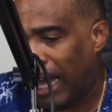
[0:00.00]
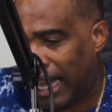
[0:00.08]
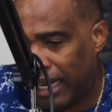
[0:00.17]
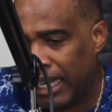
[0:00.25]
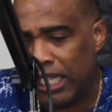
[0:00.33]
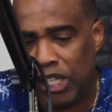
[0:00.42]

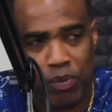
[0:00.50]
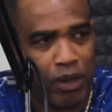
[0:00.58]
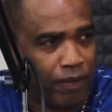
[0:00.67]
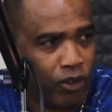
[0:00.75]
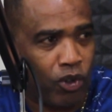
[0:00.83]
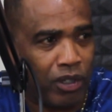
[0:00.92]
At least he would
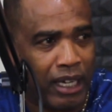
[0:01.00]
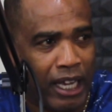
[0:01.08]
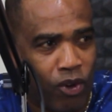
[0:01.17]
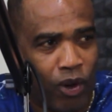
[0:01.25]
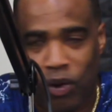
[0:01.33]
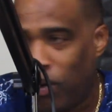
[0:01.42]
have known that
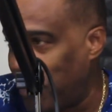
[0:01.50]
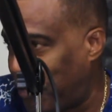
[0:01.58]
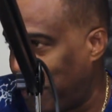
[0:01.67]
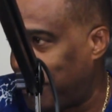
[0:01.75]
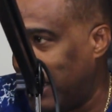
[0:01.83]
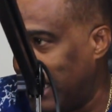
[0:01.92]
he's going home with
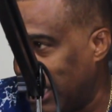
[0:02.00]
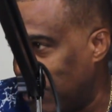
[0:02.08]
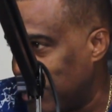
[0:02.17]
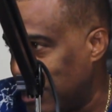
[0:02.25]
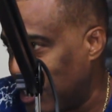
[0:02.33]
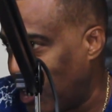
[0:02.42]
fifteen
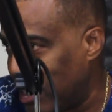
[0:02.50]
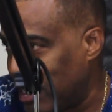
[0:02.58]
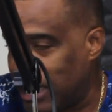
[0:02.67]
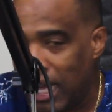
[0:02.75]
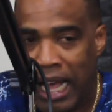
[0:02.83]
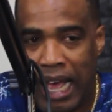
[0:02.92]
thousand
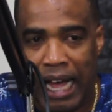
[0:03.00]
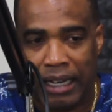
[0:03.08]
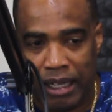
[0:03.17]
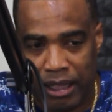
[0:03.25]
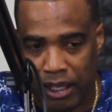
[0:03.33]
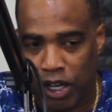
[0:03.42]
dollars,
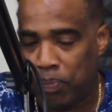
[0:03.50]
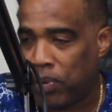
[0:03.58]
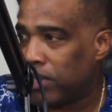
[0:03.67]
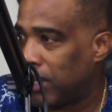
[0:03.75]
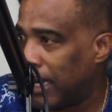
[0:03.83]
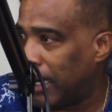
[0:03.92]
and the third
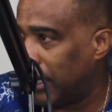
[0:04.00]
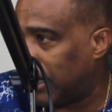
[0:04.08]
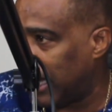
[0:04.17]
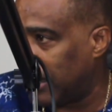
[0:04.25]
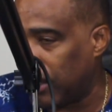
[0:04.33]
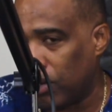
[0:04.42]
person getting
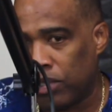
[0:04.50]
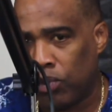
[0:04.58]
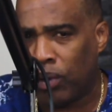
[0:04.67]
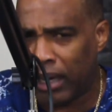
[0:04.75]
ten thousand.